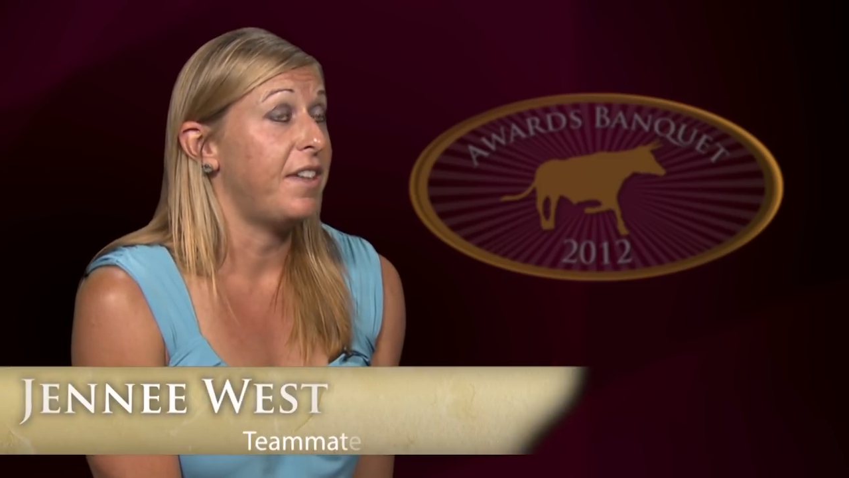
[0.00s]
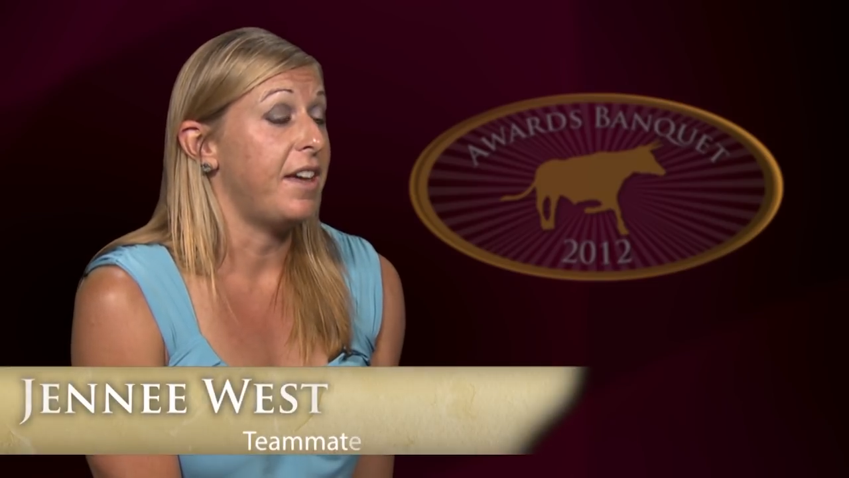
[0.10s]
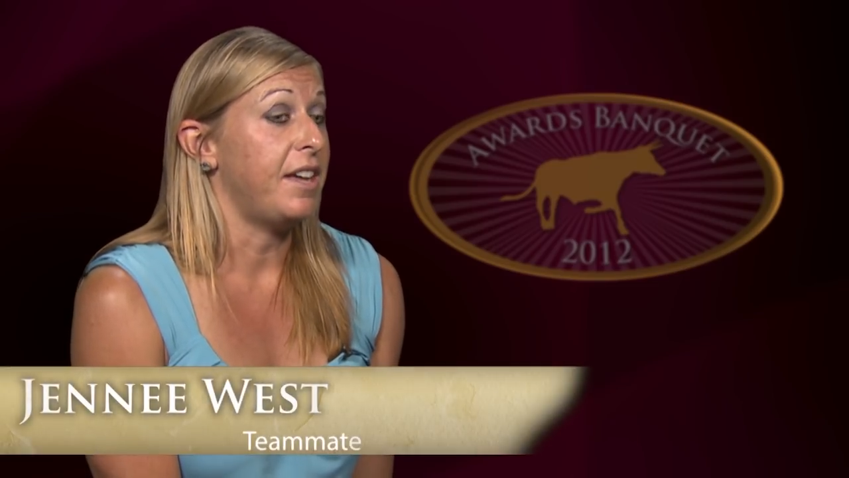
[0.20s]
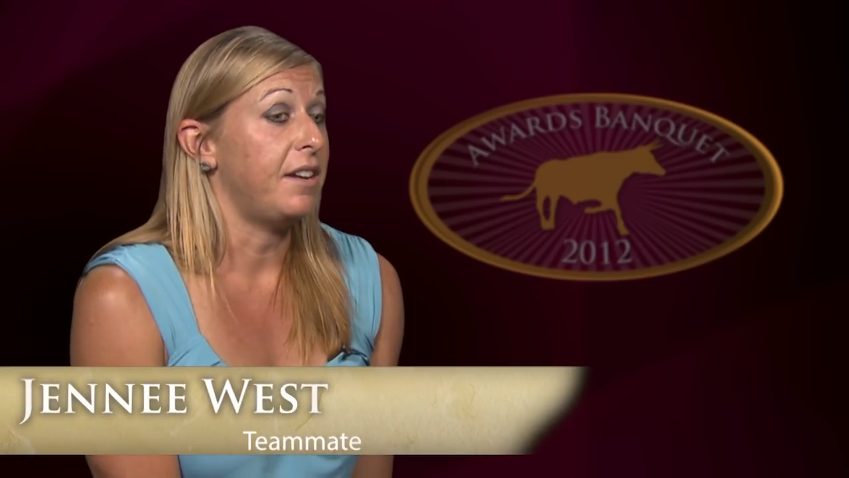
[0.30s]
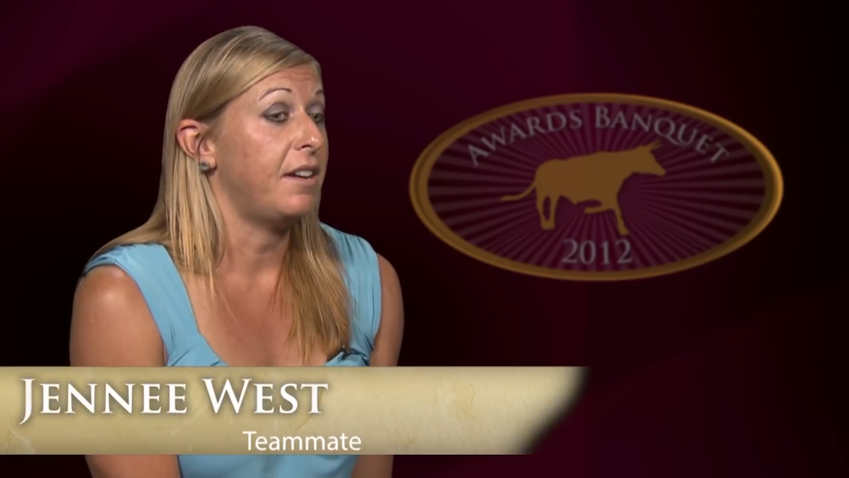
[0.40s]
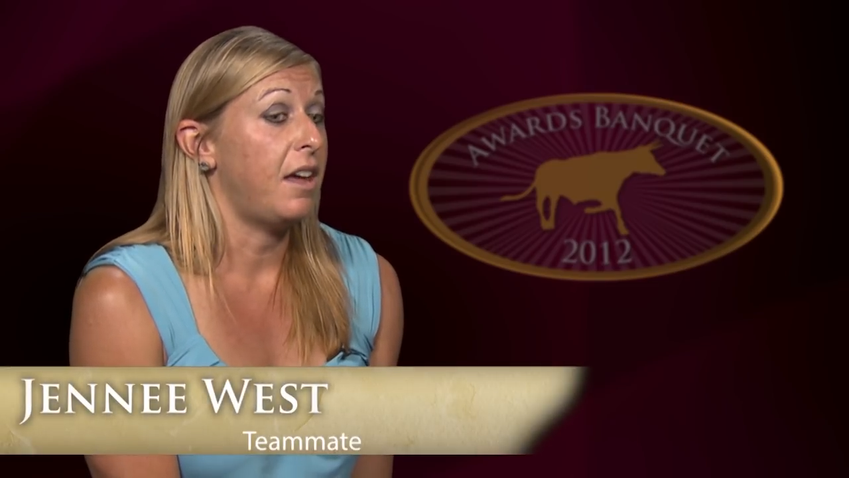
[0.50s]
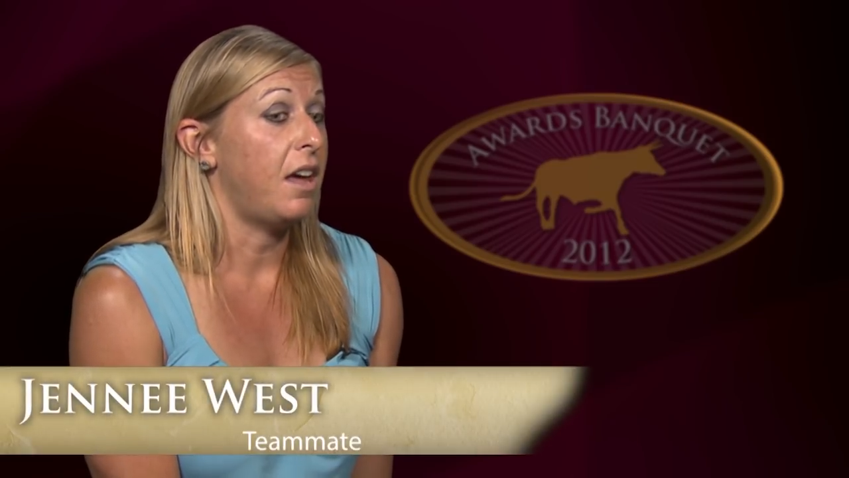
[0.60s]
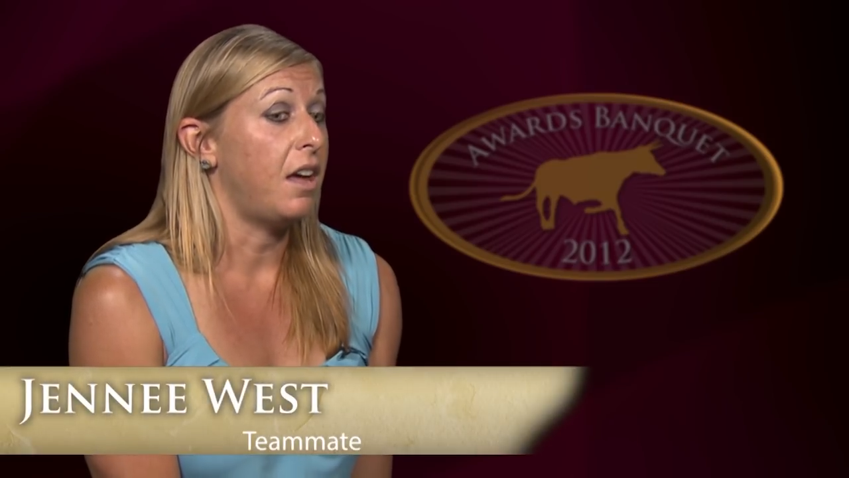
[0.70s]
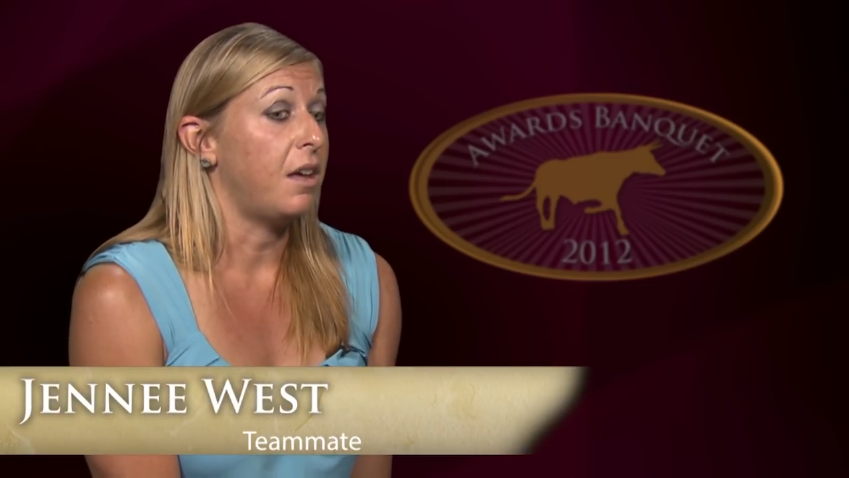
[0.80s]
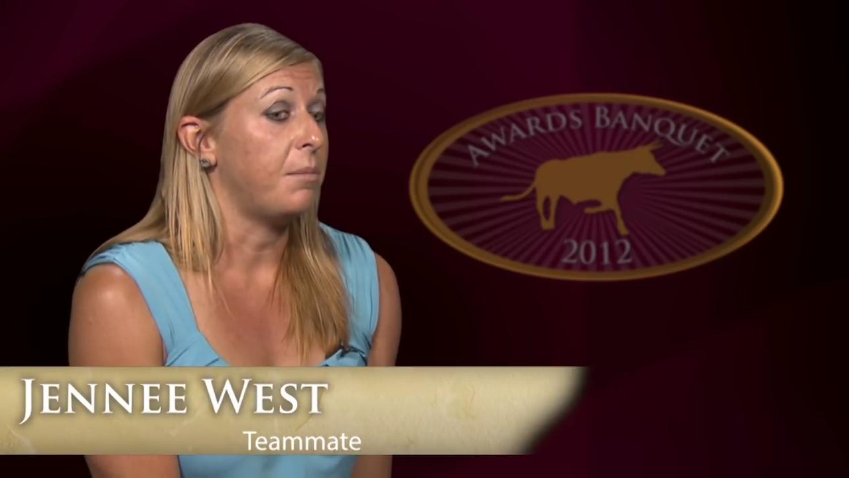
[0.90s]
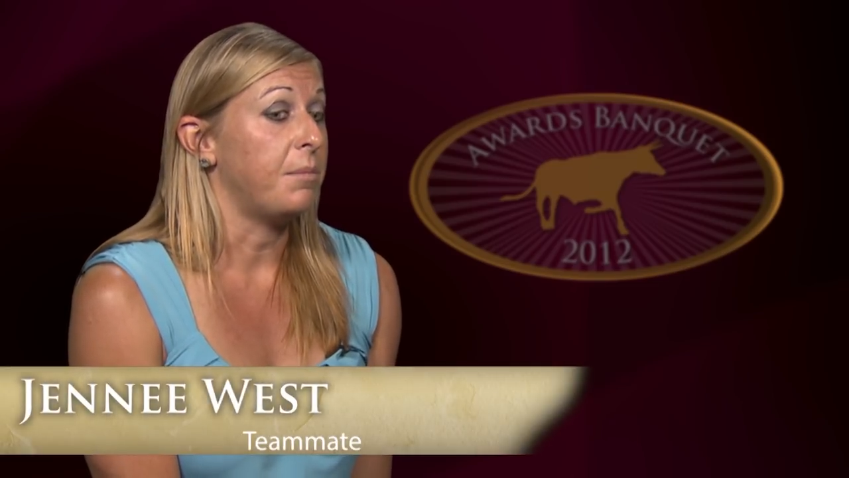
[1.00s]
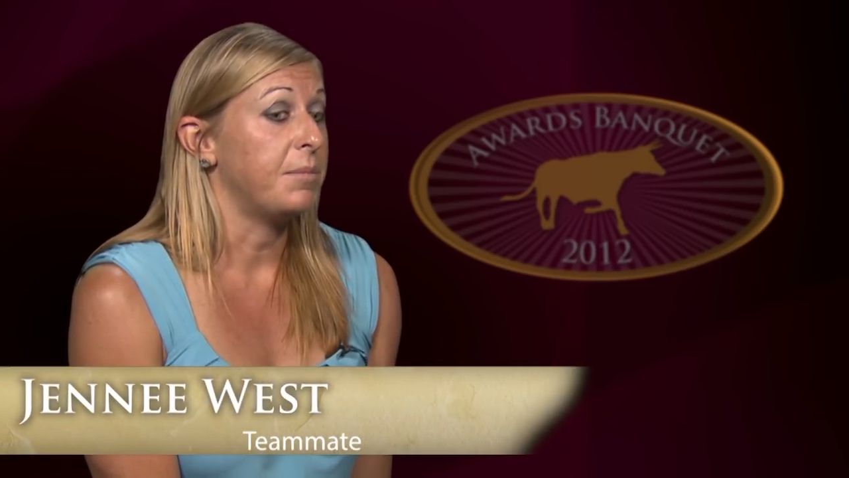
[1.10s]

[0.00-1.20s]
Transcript: that um,